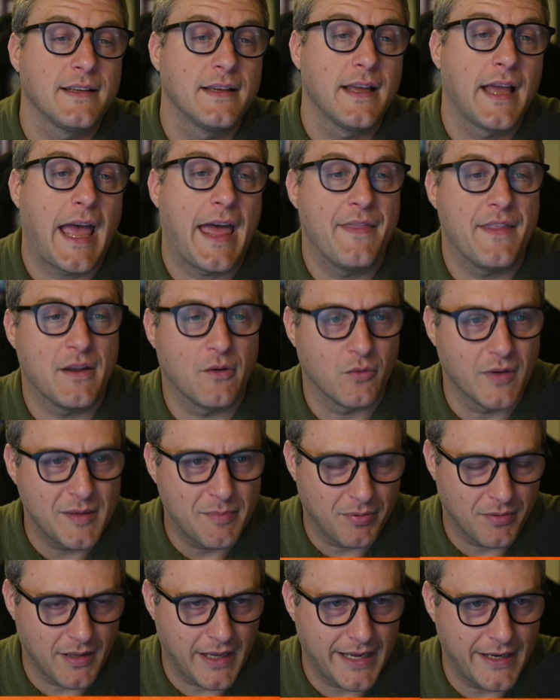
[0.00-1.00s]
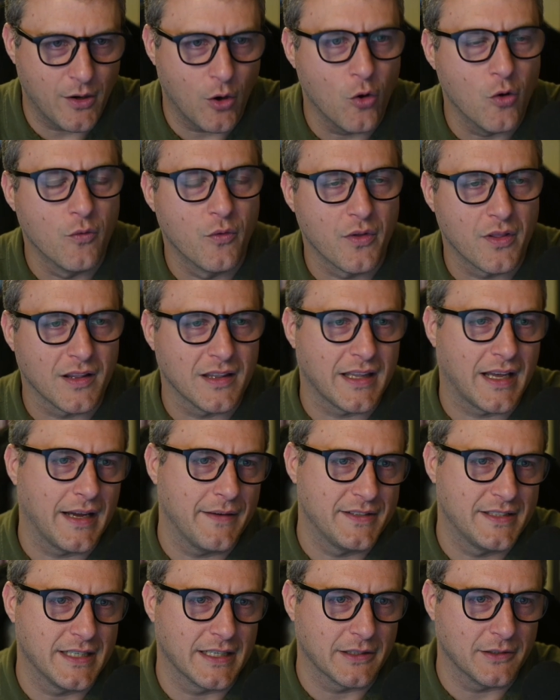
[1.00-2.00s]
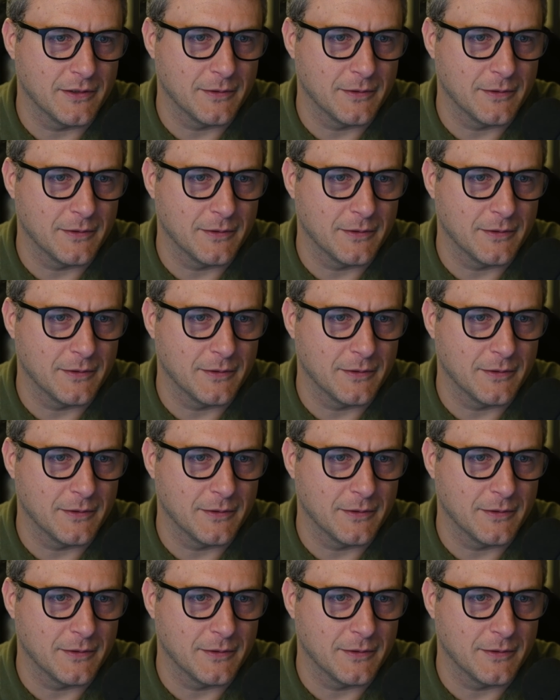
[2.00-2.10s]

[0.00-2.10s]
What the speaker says: and then replay over the live signal.